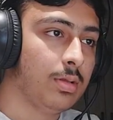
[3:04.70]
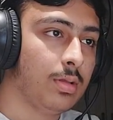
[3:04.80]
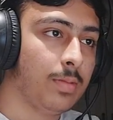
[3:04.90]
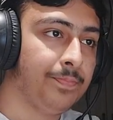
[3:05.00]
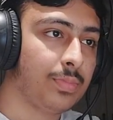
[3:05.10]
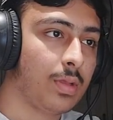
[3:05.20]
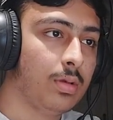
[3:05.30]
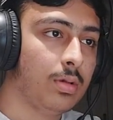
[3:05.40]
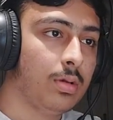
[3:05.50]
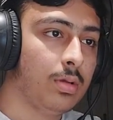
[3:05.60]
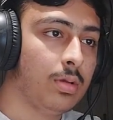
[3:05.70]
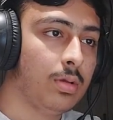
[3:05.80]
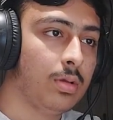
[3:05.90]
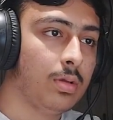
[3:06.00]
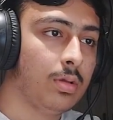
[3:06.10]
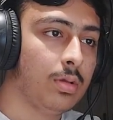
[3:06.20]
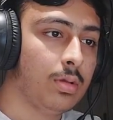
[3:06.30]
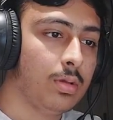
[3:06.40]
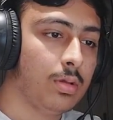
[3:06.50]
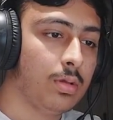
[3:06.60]

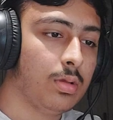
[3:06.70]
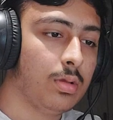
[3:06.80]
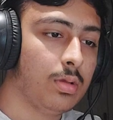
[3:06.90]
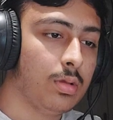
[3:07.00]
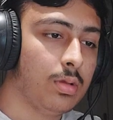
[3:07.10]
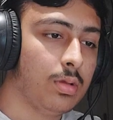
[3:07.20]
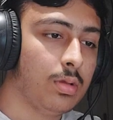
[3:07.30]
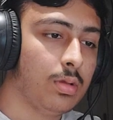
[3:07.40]
Nobody speaks.